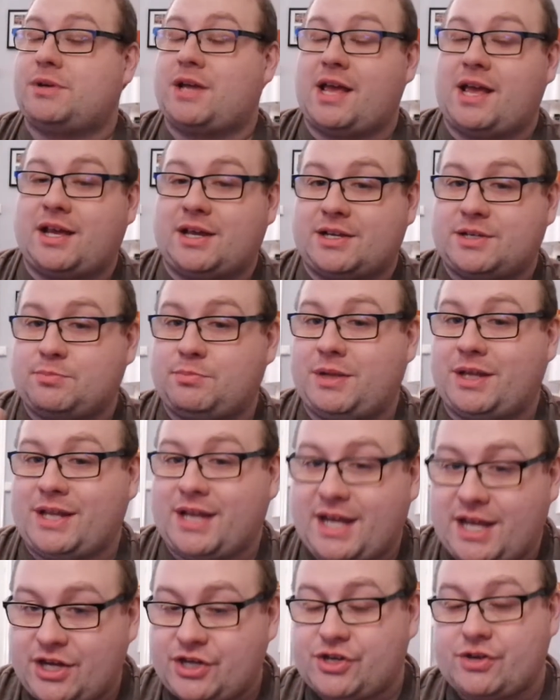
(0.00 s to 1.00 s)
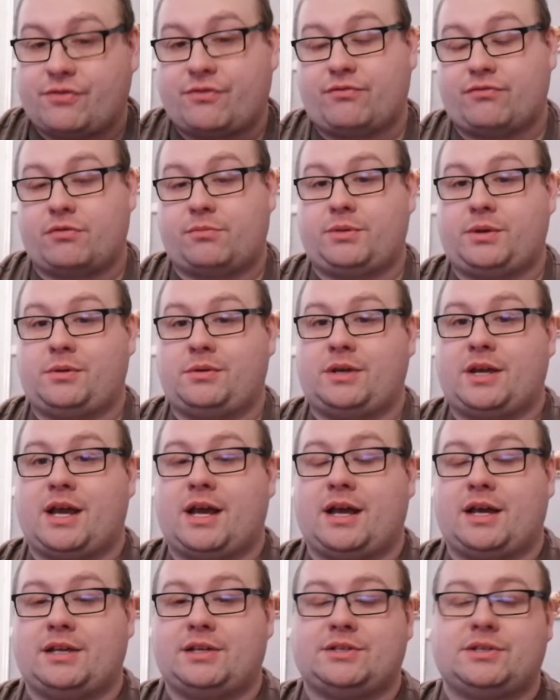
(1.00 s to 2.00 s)
explanation from you
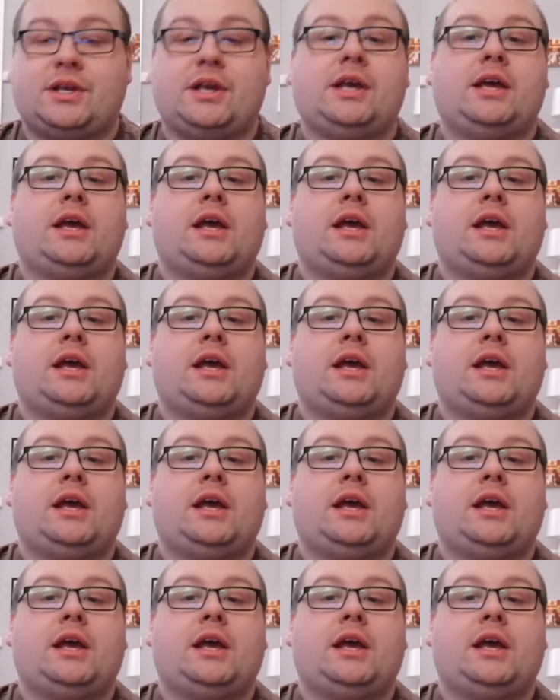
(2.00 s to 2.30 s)
guys.